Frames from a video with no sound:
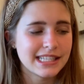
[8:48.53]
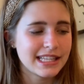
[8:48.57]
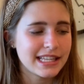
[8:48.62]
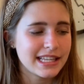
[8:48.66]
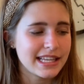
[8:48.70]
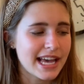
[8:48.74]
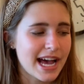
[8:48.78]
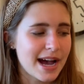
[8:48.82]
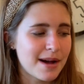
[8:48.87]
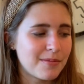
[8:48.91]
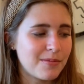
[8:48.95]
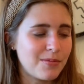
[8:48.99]

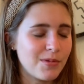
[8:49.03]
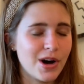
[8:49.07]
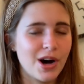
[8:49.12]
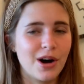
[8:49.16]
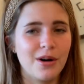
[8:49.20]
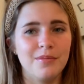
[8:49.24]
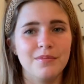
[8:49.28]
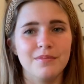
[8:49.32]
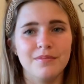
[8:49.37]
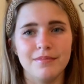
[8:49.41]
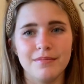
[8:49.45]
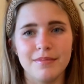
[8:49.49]
yeah,
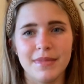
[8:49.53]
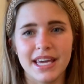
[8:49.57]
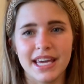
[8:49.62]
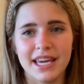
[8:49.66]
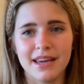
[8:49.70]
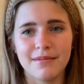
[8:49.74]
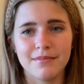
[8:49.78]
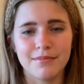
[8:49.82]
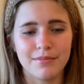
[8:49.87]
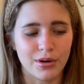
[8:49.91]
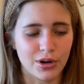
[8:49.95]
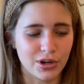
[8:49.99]
well,
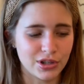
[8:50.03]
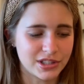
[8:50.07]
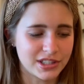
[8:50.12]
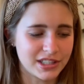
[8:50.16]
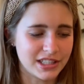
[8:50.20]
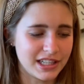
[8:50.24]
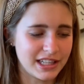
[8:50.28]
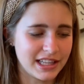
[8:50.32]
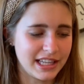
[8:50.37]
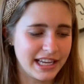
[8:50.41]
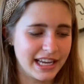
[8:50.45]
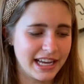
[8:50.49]
me
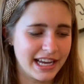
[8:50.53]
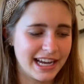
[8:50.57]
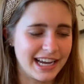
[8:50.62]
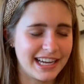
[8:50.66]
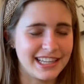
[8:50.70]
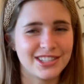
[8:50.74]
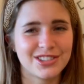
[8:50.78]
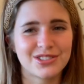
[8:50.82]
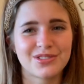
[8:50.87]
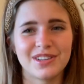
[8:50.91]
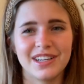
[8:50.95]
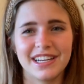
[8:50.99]
personally,
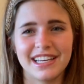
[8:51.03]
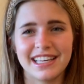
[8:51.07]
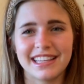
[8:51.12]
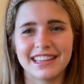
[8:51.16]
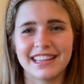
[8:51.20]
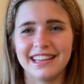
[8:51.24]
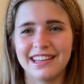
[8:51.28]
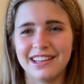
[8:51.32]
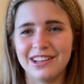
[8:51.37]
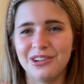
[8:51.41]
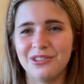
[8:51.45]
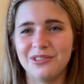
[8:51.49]
I just want to get
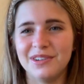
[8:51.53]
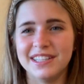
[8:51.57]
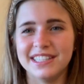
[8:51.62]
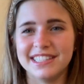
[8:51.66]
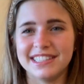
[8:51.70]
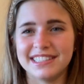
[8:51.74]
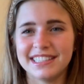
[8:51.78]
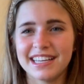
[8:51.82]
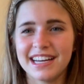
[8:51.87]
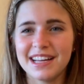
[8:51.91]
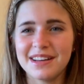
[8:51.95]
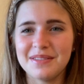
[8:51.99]
the little ones
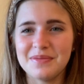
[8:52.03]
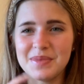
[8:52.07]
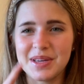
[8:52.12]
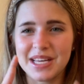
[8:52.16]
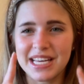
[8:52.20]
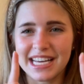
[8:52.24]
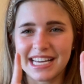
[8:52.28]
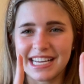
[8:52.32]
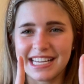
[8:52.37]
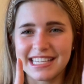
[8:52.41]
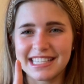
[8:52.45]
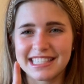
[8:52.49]
done
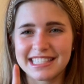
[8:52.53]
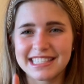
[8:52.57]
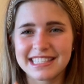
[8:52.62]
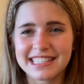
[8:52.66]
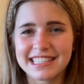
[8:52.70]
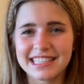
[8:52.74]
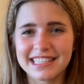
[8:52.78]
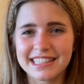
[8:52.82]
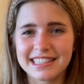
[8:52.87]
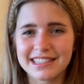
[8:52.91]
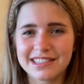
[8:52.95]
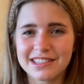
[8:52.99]
because
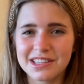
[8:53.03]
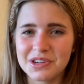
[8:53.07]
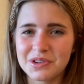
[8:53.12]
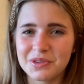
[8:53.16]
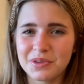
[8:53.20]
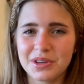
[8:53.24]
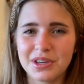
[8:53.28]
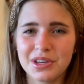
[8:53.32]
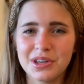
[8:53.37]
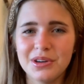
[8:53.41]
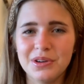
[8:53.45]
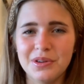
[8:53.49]
it's so
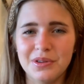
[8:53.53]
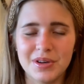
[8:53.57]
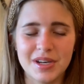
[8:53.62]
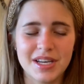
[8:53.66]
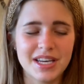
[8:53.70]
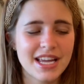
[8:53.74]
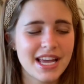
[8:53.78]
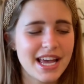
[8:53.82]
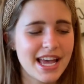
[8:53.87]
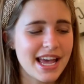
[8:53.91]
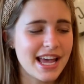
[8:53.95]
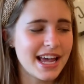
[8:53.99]
cute.
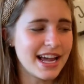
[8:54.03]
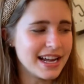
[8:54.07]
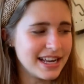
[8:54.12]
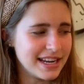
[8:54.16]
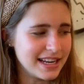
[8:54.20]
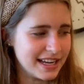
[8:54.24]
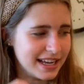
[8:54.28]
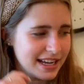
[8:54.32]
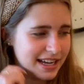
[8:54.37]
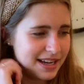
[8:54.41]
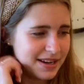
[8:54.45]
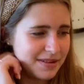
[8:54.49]

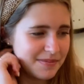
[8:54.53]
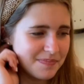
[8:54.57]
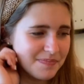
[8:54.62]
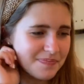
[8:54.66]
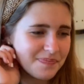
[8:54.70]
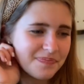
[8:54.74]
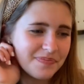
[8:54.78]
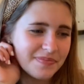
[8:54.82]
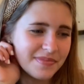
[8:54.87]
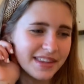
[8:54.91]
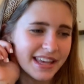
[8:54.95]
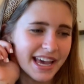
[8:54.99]
And um,
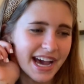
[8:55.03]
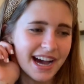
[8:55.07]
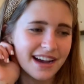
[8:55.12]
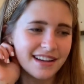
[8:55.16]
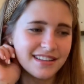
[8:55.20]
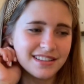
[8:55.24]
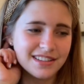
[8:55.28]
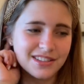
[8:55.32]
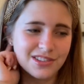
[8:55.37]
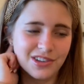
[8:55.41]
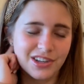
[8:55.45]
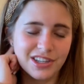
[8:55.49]
yeah,
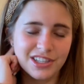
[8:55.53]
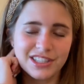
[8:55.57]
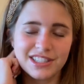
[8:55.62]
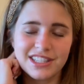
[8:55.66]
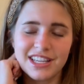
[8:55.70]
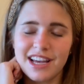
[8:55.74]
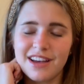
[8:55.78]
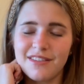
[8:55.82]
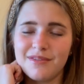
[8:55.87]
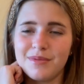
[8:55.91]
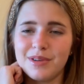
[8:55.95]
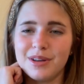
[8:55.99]
so I just
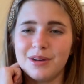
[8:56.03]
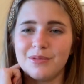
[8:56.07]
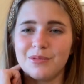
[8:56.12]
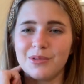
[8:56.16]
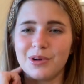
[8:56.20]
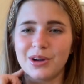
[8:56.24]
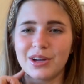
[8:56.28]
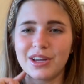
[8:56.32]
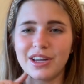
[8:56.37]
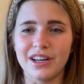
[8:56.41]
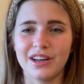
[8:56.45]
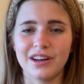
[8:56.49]
have been
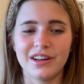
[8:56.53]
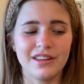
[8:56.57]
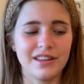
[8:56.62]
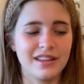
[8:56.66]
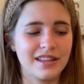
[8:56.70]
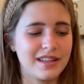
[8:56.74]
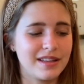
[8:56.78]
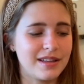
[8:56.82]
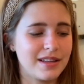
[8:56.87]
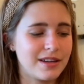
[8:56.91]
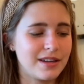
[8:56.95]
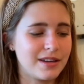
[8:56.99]
working
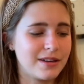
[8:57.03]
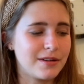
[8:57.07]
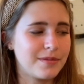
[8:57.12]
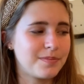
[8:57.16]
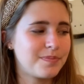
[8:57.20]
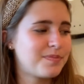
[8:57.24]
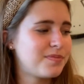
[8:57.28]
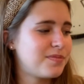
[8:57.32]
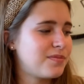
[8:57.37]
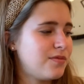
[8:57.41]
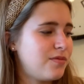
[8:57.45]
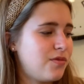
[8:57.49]
on the
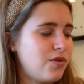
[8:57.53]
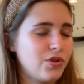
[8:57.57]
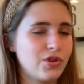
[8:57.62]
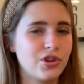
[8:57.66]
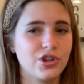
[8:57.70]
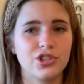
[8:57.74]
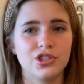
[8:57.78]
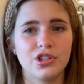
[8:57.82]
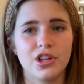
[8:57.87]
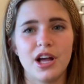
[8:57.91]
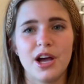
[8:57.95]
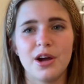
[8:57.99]
4th of
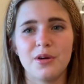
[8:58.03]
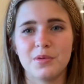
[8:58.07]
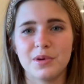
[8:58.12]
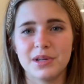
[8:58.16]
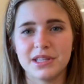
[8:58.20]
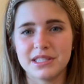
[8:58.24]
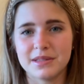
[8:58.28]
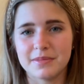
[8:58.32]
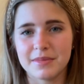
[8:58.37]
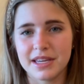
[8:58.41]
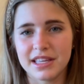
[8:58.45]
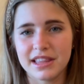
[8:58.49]
July
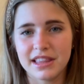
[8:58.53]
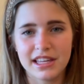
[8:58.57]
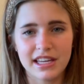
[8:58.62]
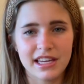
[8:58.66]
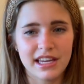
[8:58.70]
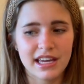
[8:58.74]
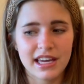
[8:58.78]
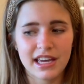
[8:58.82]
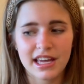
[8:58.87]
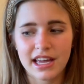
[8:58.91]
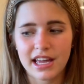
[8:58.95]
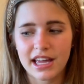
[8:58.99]
ones mainly.
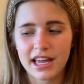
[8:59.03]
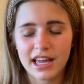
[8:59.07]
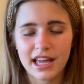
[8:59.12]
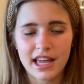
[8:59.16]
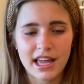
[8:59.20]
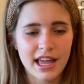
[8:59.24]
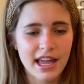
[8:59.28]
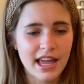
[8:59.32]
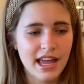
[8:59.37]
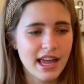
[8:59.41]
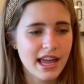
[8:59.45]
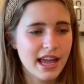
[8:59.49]

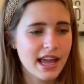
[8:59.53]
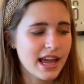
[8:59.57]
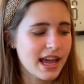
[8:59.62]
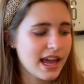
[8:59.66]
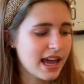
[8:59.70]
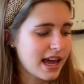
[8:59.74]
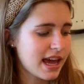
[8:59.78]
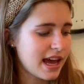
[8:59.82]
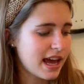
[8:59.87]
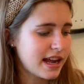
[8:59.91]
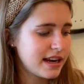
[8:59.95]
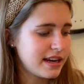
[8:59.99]

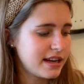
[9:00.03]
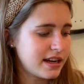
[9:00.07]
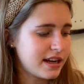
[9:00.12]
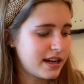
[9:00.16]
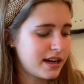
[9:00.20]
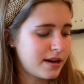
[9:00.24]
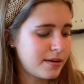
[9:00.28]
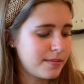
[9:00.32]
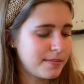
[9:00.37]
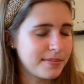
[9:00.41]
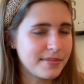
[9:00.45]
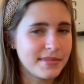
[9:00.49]
And
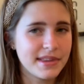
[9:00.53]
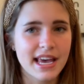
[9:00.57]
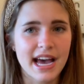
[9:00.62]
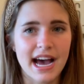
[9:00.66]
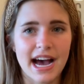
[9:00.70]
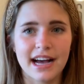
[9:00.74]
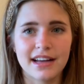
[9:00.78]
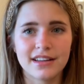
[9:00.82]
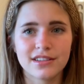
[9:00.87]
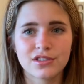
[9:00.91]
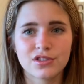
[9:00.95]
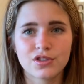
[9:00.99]
um,
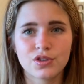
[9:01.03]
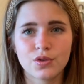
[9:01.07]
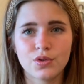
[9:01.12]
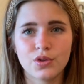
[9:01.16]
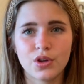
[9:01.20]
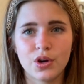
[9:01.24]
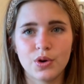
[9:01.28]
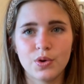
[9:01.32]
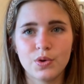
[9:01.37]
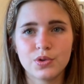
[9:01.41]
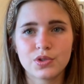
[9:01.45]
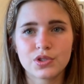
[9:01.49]
yeah, so
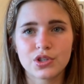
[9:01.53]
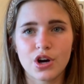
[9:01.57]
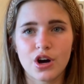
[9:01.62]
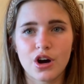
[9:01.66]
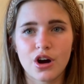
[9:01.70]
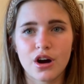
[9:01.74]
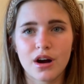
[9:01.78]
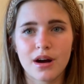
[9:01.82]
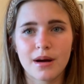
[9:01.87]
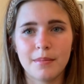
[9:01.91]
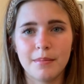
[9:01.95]
those are